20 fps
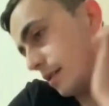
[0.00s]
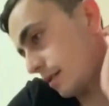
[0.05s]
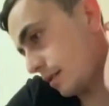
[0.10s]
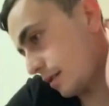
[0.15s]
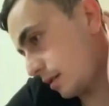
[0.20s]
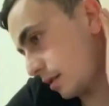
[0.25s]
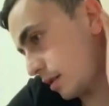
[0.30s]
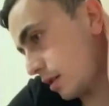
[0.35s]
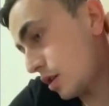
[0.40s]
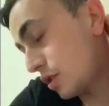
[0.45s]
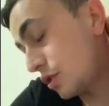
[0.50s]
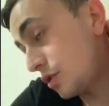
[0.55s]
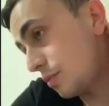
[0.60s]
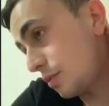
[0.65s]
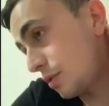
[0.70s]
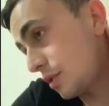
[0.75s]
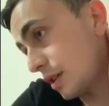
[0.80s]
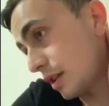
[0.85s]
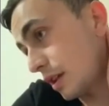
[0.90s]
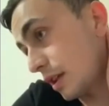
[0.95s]

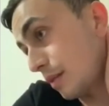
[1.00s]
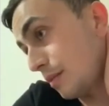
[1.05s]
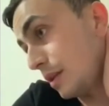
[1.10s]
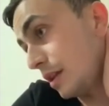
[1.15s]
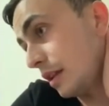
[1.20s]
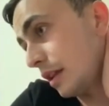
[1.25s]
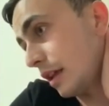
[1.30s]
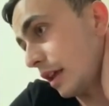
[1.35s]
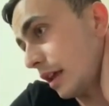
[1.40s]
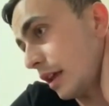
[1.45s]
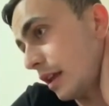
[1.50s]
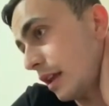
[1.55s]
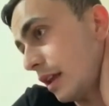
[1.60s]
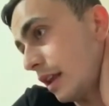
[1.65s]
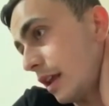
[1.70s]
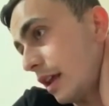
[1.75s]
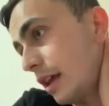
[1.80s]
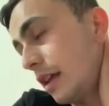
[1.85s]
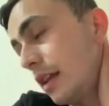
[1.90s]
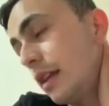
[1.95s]
100%. I mean, and
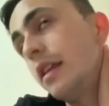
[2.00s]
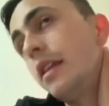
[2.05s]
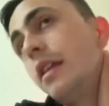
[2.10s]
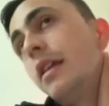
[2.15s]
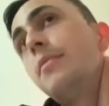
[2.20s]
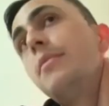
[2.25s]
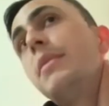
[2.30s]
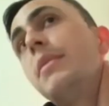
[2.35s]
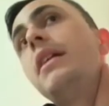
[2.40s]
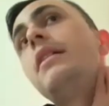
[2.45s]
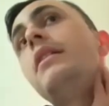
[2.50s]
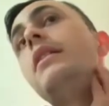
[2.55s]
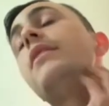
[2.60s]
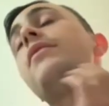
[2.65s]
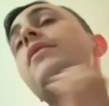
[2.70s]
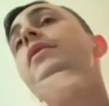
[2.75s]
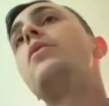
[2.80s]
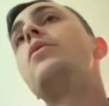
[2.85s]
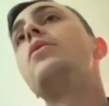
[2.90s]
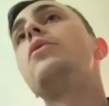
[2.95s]
it made it
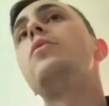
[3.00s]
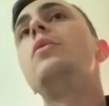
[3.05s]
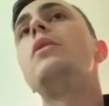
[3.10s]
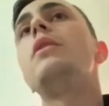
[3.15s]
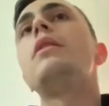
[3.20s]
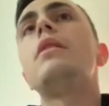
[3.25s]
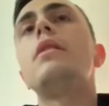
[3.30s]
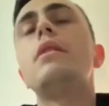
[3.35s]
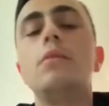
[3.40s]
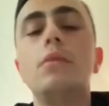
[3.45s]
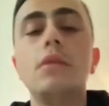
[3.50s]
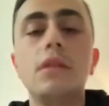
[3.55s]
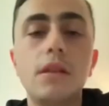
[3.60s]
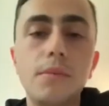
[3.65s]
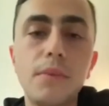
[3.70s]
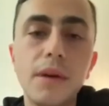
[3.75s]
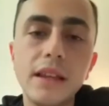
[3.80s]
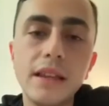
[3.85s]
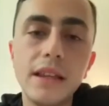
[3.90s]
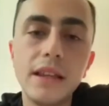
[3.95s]
difficult with the
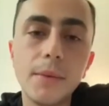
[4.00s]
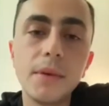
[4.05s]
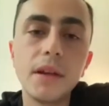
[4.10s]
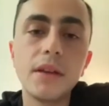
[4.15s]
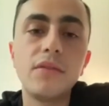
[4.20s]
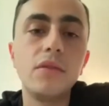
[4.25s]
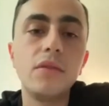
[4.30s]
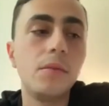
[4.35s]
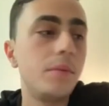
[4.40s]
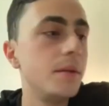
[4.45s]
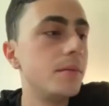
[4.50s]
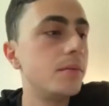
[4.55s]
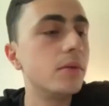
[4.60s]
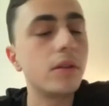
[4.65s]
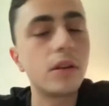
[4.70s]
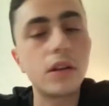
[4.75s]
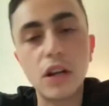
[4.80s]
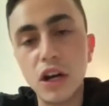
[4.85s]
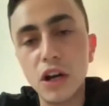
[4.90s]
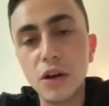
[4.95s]
pandemic for people
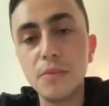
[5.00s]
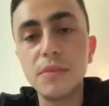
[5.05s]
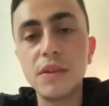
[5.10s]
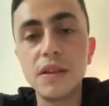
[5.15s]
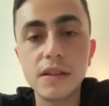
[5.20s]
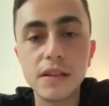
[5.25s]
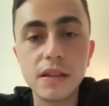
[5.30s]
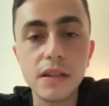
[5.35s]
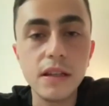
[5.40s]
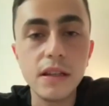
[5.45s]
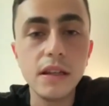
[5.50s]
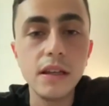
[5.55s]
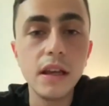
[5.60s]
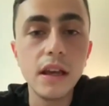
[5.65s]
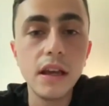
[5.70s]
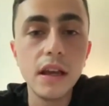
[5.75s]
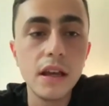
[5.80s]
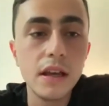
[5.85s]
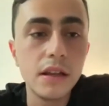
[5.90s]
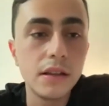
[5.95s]
to come to see,
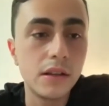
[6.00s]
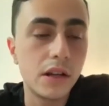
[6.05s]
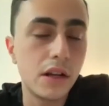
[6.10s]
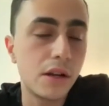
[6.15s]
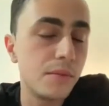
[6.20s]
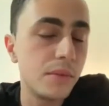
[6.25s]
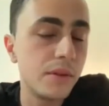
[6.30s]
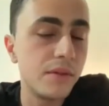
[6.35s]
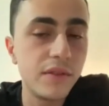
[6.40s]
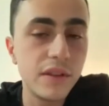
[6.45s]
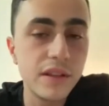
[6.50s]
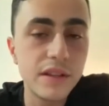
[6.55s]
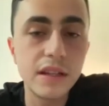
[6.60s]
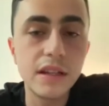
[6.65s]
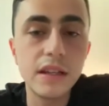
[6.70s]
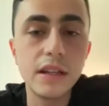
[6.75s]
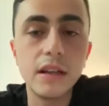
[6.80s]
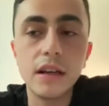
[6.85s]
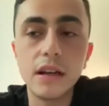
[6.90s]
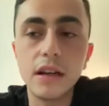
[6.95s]
to come and
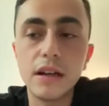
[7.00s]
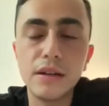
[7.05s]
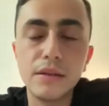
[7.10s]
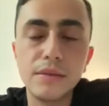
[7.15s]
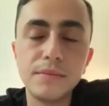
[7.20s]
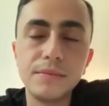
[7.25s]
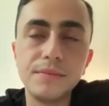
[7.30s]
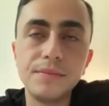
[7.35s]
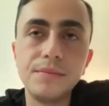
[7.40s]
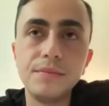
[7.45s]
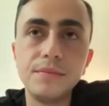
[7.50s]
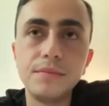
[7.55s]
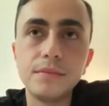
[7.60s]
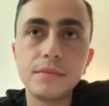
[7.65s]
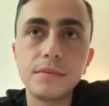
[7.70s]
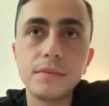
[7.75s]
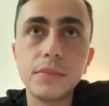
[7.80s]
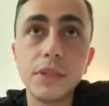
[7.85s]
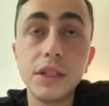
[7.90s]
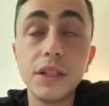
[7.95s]
visit.
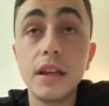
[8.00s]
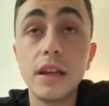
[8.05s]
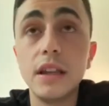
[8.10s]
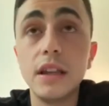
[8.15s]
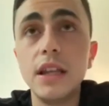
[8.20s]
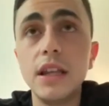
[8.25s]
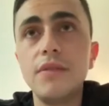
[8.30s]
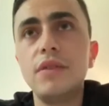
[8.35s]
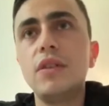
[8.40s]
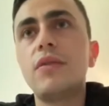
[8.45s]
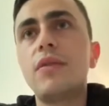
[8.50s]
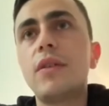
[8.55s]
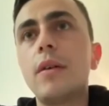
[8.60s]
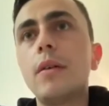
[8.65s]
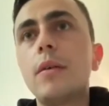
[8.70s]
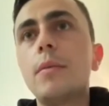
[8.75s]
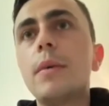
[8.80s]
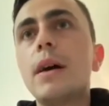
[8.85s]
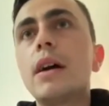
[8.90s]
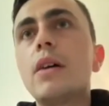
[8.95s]
But yeah, leaving your
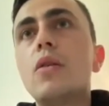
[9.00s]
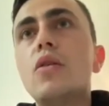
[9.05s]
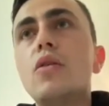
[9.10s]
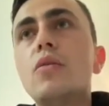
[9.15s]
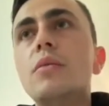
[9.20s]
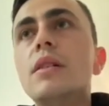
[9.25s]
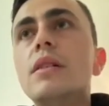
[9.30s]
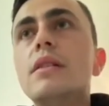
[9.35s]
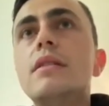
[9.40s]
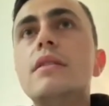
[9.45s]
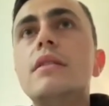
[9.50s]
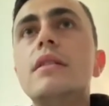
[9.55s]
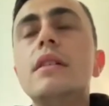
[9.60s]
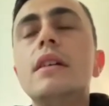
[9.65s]
family back home is